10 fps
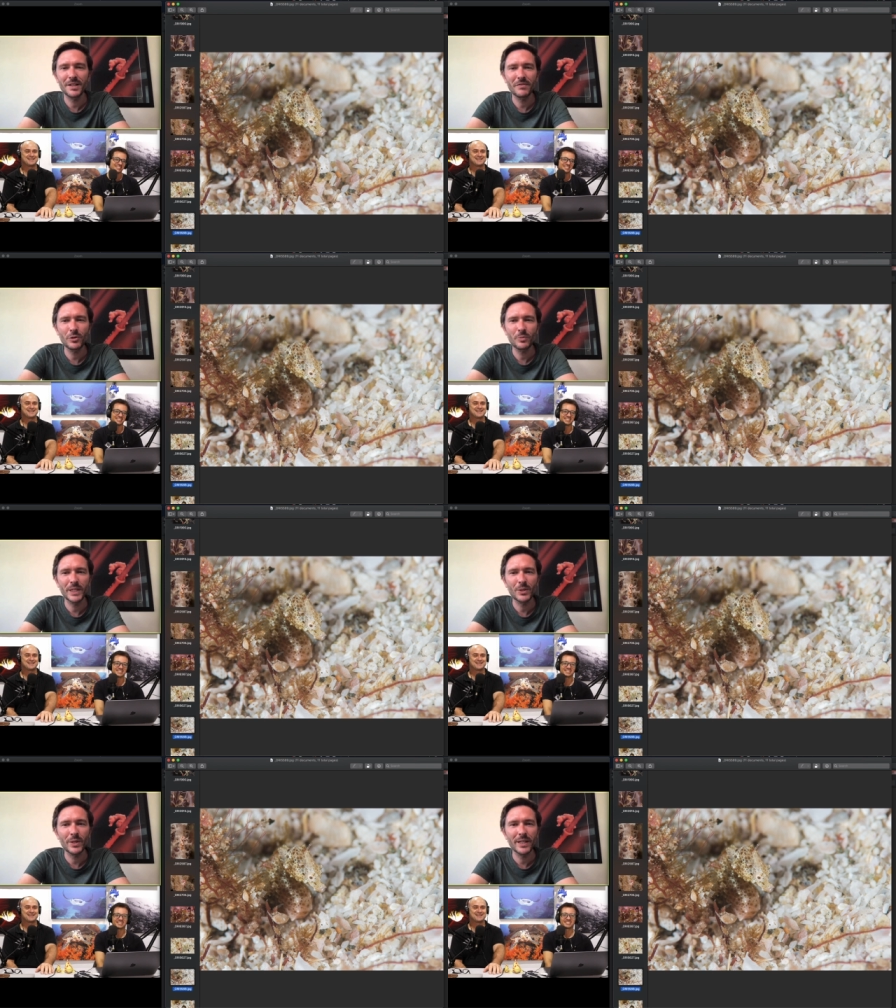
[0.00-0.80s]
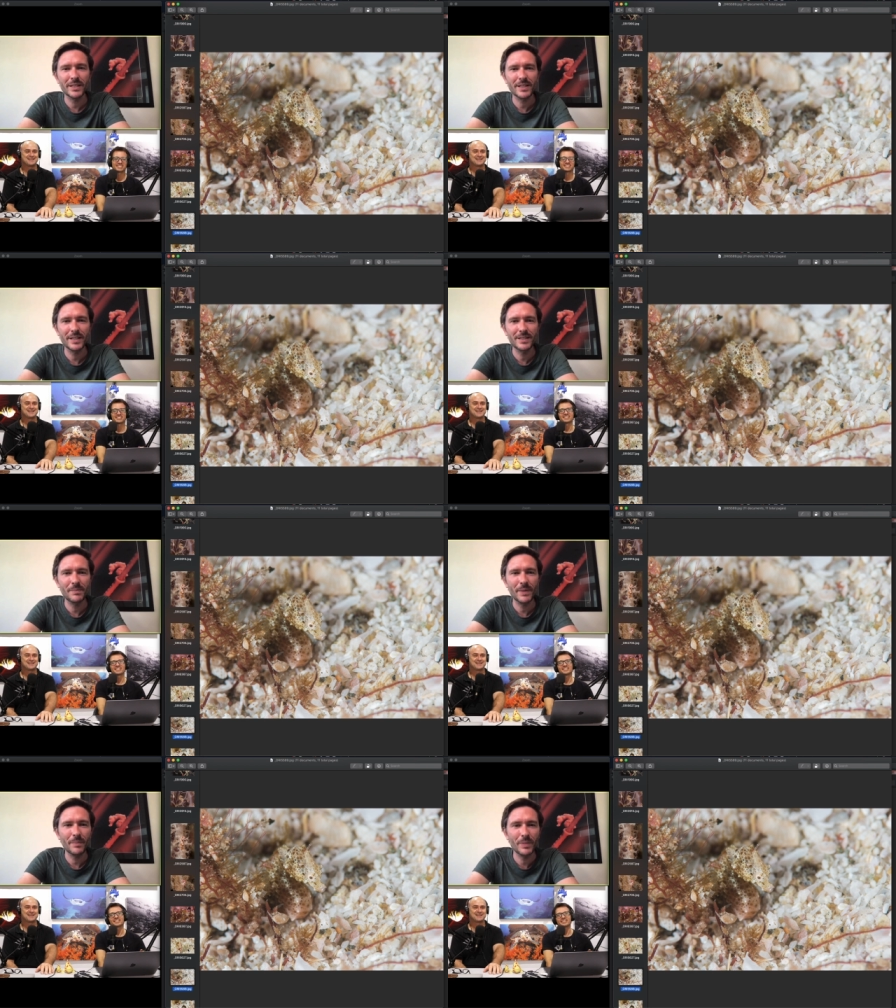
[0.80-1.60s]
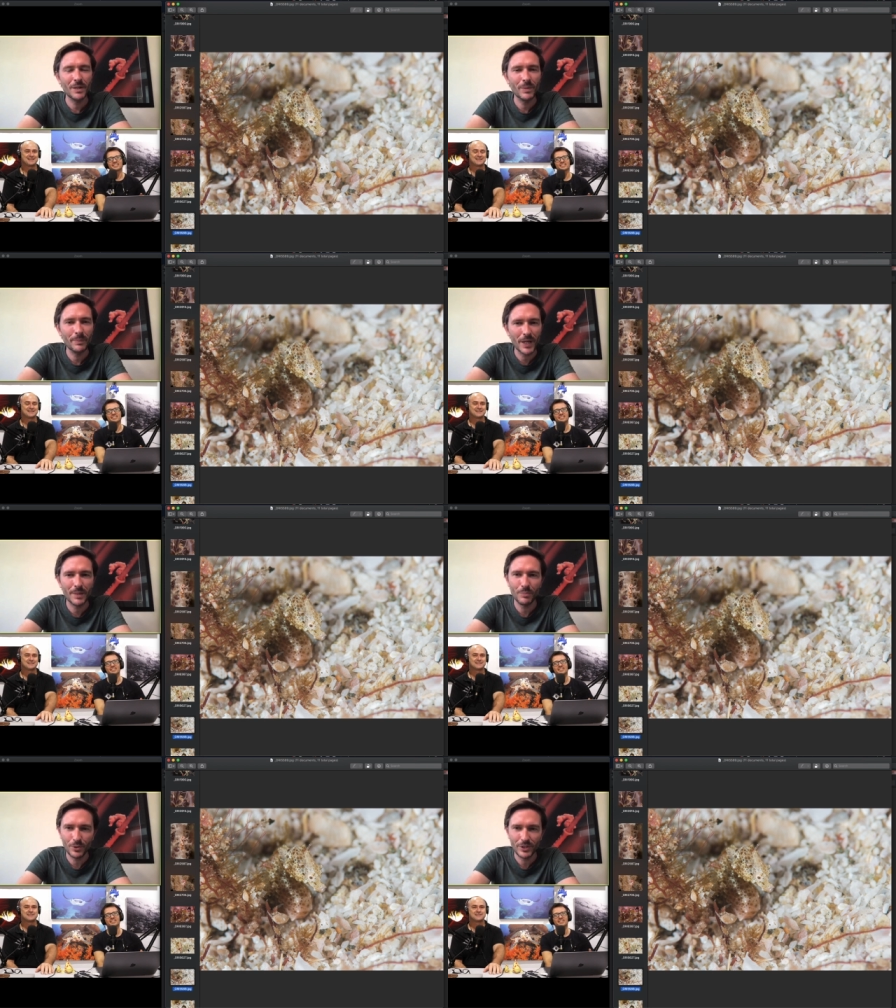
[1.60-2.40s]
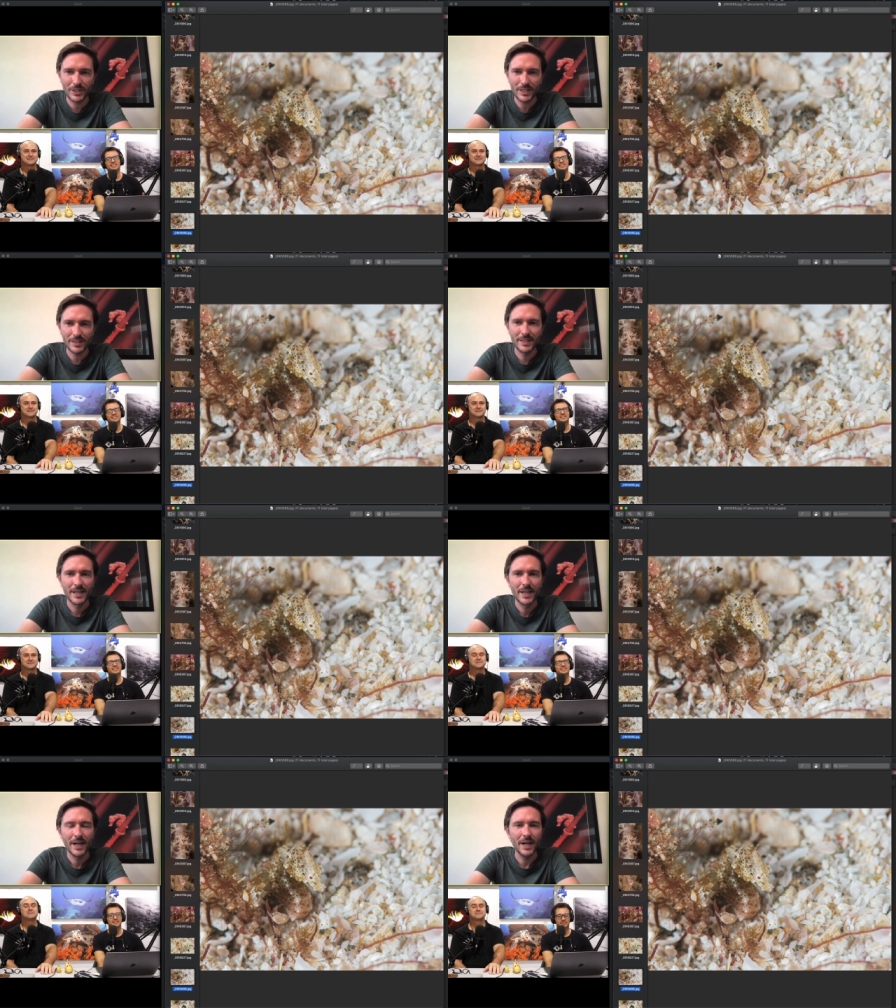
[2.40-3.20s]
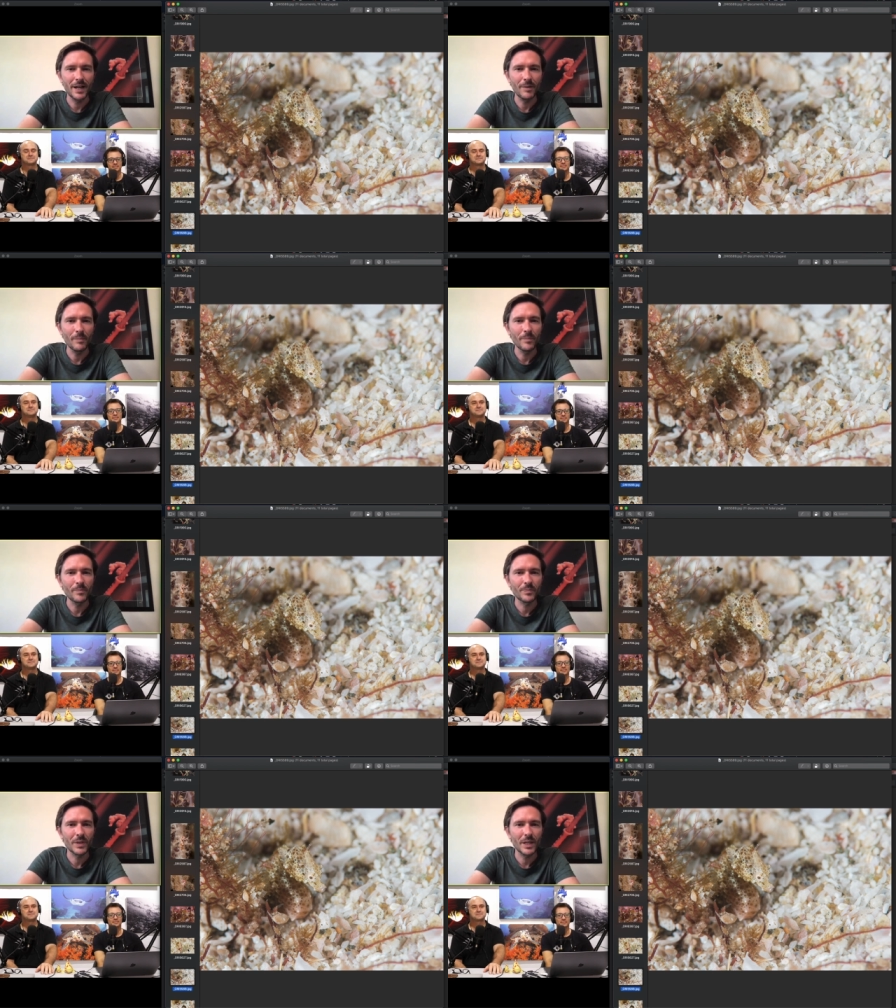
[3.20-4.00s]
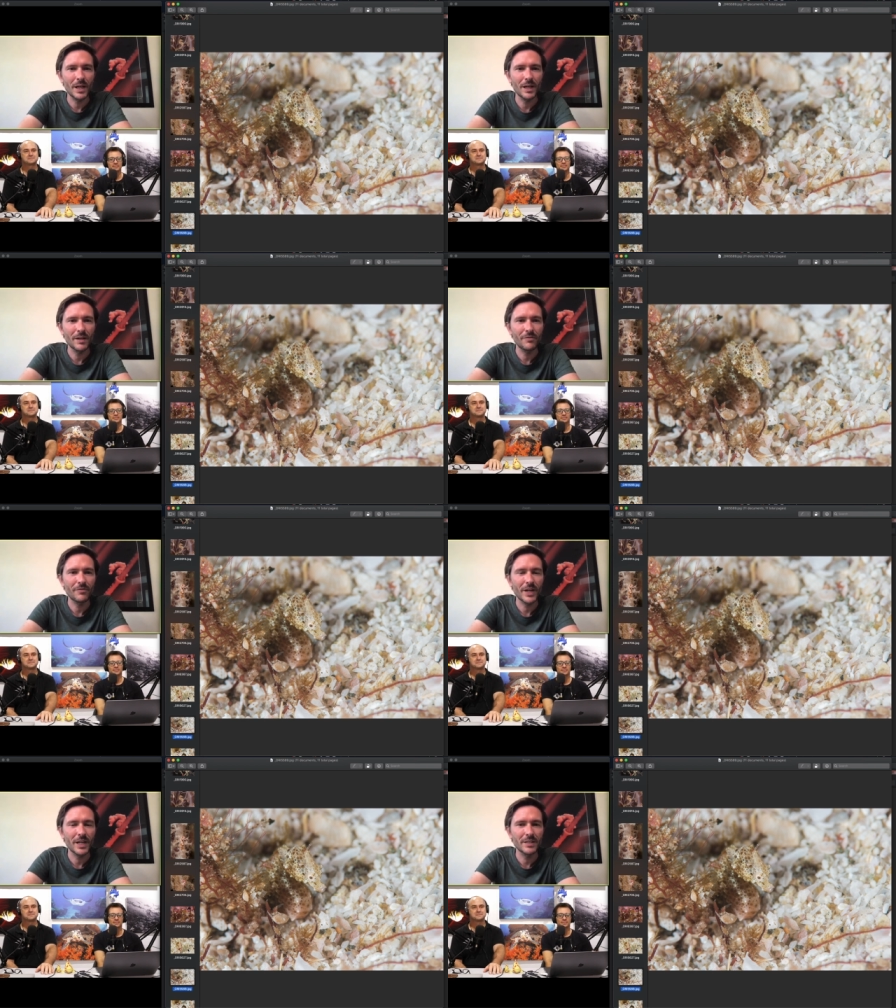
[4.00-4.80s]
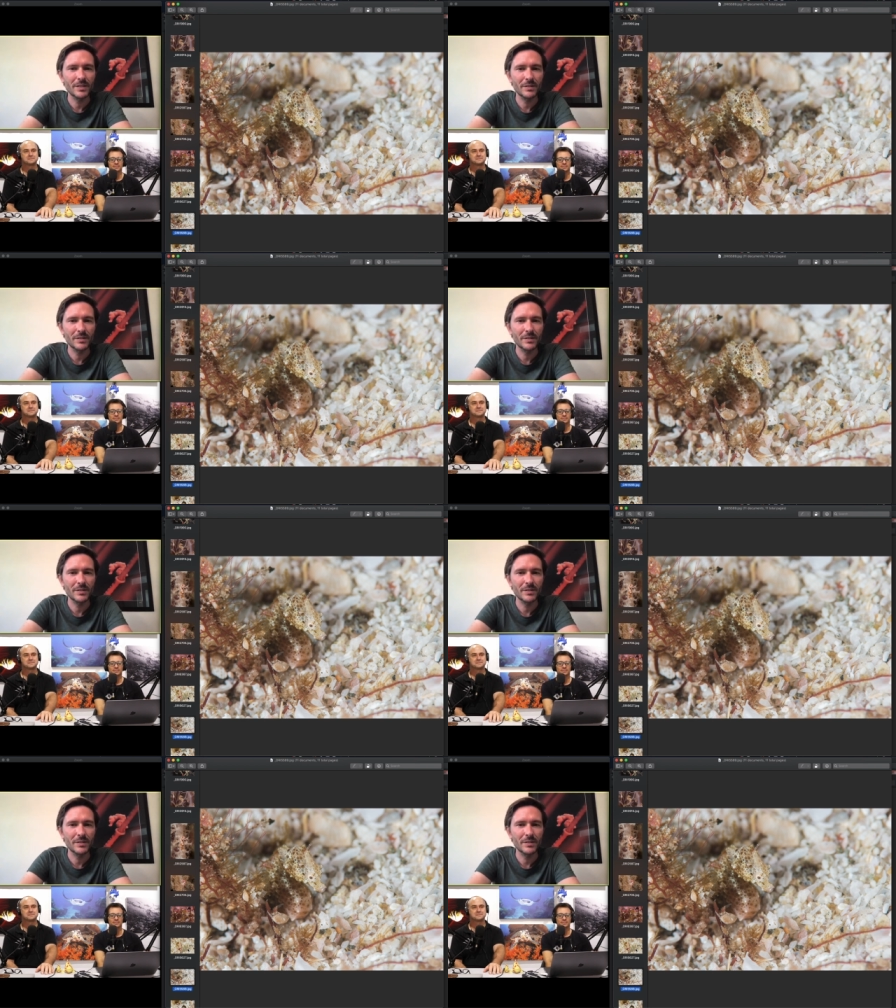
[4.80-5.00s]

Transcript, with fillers: of all been quite excited about pygmy pipe horses. Um, a friend